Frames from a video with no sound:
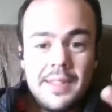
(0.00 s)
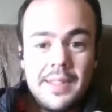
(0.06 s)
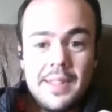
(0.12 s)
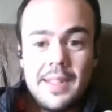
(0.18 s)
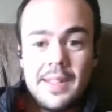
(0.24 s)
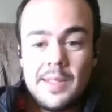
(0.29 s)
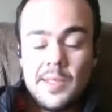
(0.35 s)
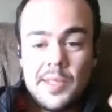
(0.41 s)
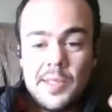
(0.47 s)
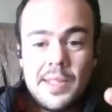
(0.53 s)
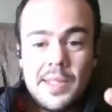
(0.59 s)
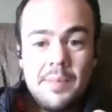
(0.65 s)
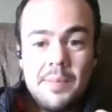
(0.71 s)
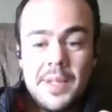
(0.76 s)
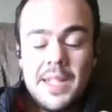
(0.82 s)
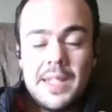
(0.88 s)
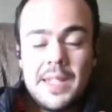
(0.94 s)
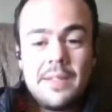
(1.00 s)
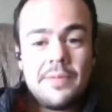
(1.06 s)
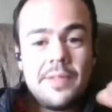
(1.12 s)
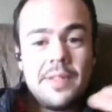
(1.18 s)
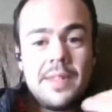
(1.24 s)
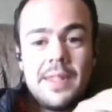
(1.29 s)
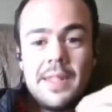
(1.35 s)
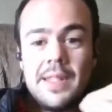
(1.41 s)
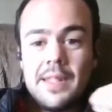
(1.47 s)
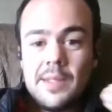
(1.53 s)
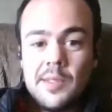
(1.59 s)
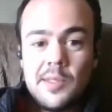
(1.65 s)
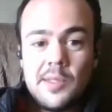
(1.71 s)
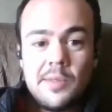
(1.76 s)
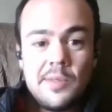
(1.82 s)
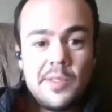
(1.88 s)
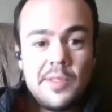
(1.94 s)
can say many different
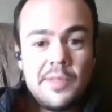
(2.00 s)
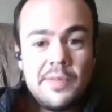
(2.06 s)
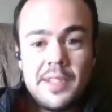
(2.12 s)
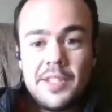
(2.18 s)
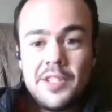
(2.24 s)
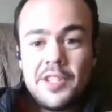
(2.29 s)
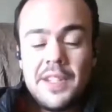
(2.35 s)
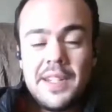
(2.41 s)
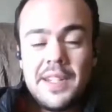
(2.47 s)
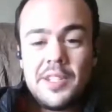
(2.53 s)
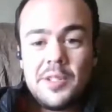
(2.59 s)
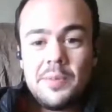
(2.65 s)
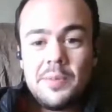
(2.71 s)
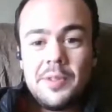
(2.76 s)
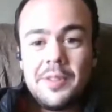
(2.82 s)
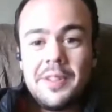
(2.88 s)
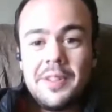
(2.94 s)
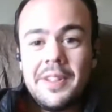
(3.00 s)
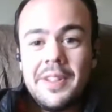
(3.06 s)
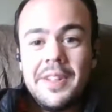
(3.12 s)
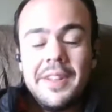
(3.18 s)
things. Those are very changeable.